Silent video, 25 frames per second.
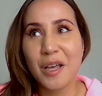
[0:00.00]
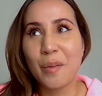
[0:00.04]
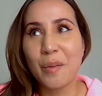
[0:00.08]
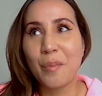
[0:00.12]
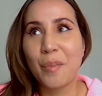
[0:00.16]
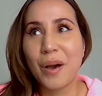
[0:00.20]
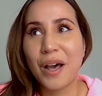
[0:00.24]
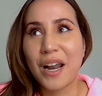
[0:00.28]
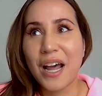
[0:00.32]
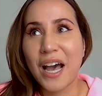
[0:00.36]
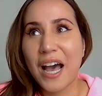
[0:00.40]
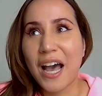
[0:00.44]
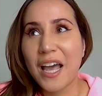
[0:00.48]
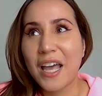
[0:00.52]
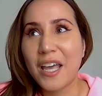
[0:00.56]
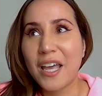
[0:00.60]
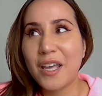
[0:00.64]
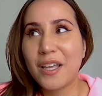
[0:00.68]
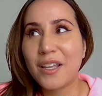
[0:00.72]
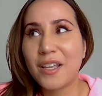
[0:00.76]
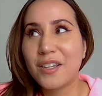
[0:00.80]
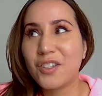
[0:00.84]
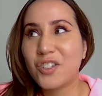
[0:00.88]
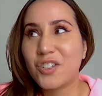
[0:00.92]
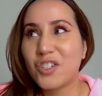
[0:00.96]
but
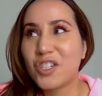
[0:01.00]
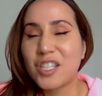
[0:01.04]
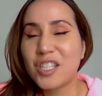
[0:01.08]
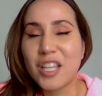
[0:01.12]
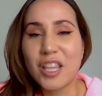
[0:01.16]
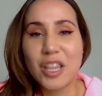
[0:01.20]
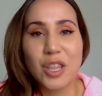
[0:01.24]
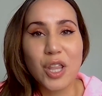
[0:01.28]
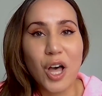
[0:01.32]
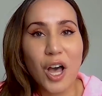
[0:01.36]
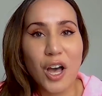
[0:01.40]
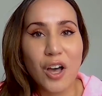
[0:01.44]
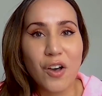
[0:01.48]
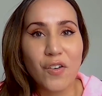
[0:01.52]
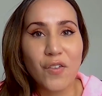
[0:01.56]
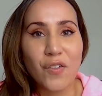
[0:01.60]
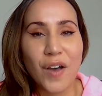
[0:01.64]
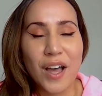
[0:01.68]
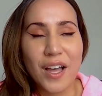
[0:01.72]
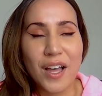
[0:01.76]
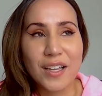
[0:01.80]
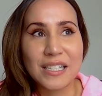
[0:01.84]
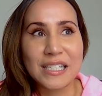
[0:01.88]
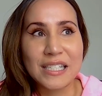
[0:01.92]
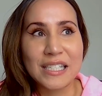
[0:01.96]
I just love
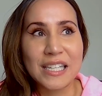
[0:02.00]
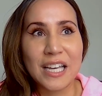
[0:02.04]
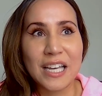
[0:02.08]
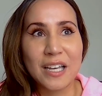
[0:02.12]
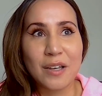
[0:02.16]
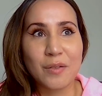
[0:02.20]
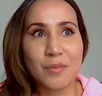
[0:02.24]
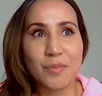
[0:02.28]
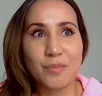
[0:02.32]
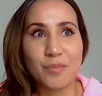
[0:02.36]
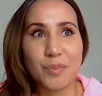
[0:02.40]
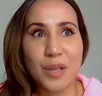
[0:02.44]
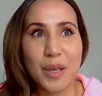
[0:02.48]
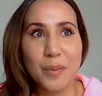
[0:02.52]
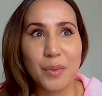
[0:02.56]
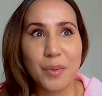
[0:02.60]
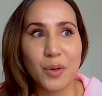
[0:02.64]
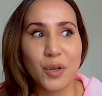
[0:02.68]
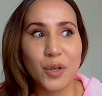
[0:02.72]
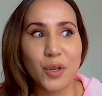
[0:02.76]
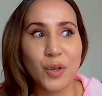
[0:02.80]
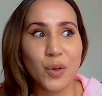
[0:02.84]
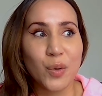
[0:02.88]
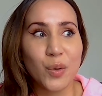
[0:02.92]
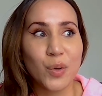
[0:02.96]
seeing people
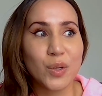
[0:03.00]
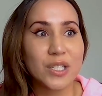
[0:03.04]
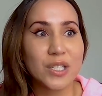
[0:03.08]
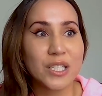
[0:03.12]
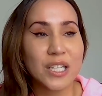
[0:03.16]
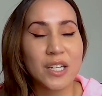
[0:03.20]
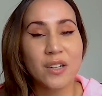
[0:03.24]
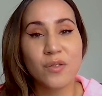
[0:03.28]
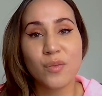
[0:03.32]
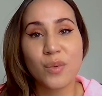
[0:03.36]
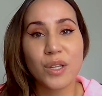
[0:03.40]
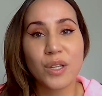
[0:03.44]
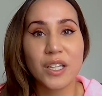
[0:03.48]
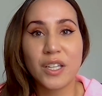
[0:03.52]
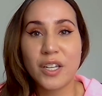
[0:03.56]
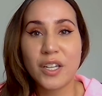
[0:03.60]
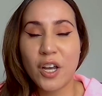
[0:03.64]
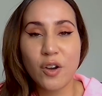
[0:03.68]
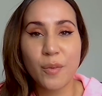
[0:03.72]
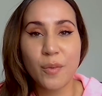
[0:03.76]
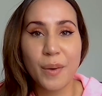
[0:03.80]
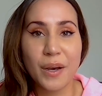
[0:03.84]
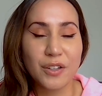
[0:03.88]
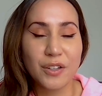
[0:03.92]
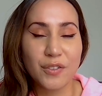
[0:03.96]
who didn't really know
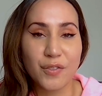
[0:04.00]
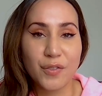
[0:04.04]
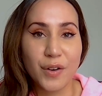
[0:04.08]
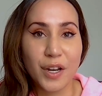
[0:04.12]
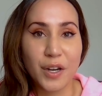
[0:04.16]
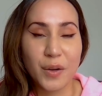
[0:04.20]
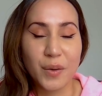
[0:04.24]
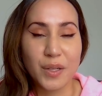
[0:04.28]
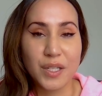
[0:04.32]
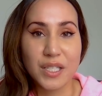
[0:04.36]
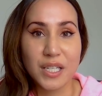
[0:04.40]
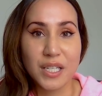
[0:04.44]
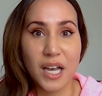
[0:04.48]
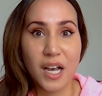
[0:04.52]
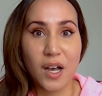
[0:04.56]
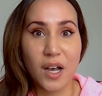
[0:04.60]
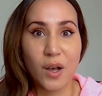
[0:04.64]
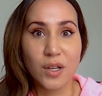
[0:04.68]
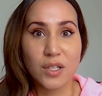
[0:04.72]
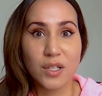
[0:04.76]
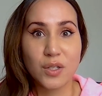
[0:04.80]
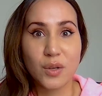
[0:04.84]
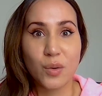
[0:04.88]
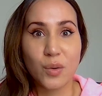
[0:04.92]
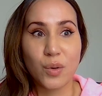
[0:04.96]
about the fragrance
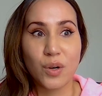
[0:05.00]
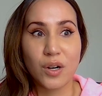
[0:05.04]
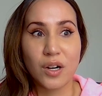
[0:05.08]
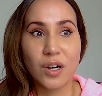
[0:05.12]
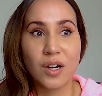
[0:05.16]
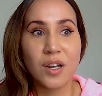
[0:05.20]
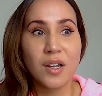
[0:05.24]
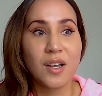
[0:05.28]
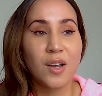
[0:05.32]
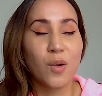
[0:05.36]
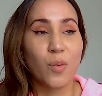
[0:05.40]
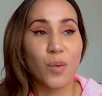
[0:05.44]
house or